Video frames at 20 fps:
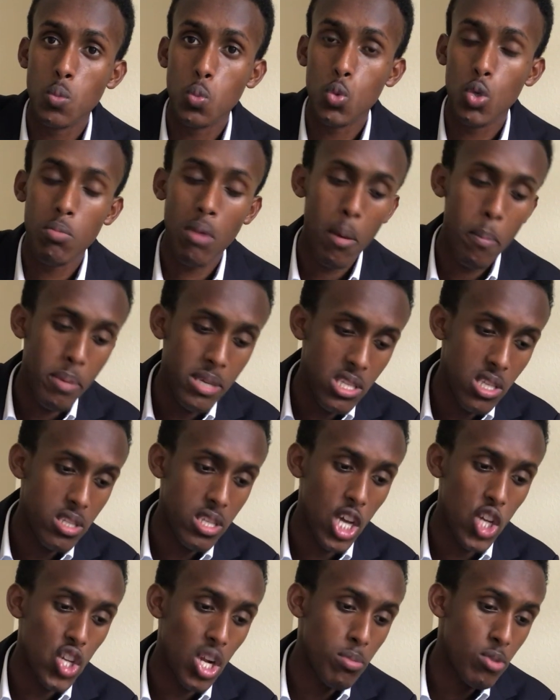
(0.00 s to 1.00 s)
With my busy
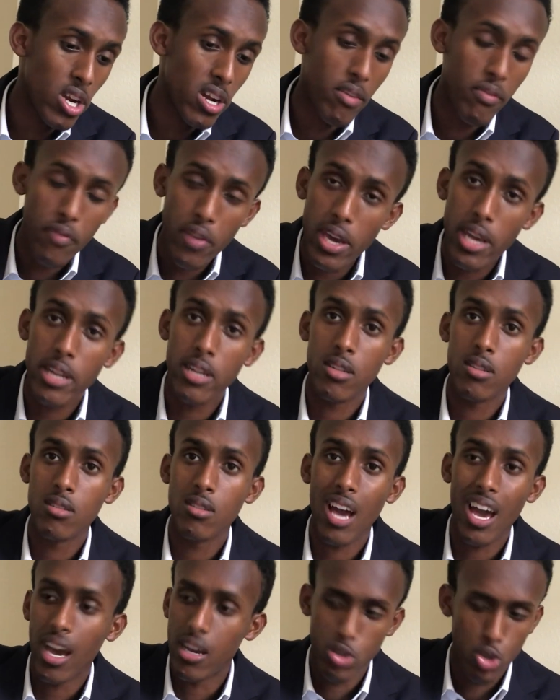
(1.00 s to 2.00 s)
schedule, I'm trying to fit in.
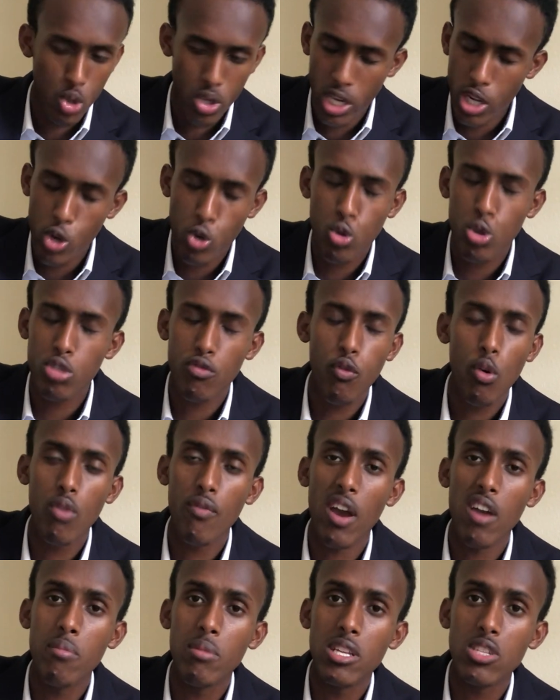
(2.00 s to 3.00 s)
You got to do those
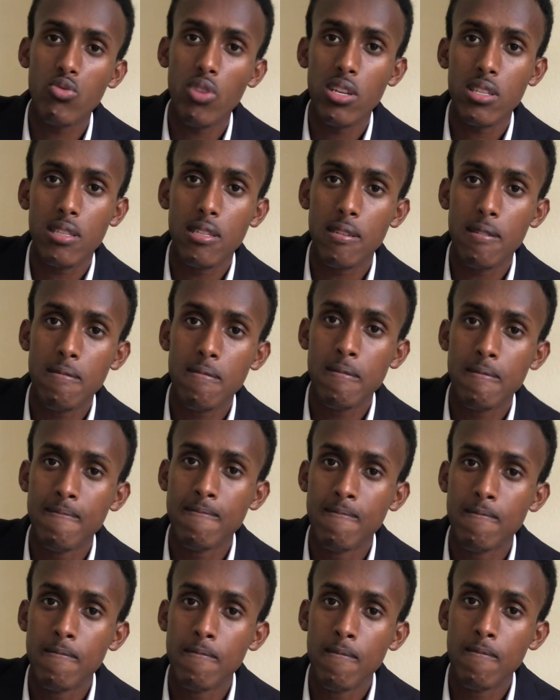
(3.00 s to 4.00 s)
45 minutes runs.
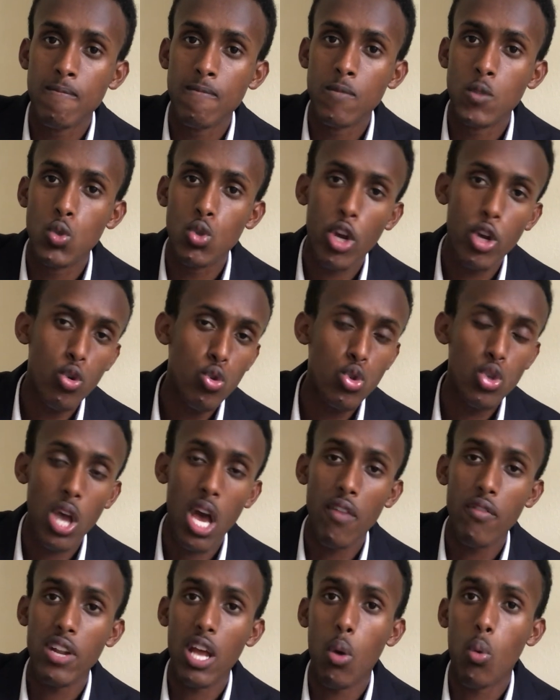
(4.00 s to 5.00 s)
You got to do this
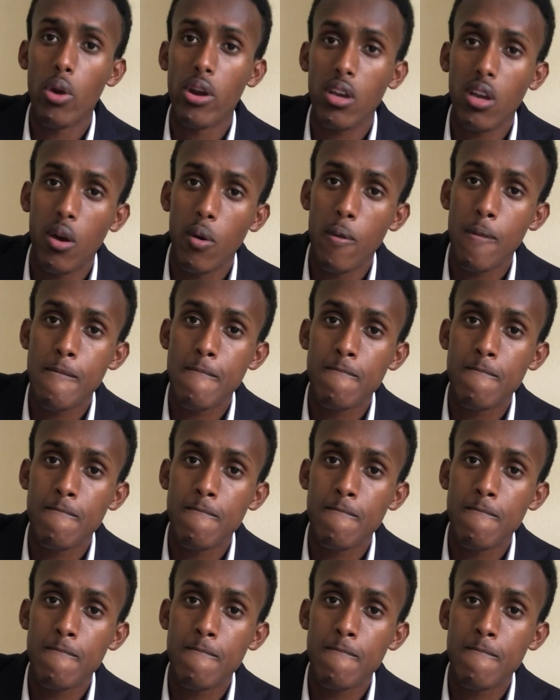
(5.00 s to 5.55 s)
half-an-hour workout.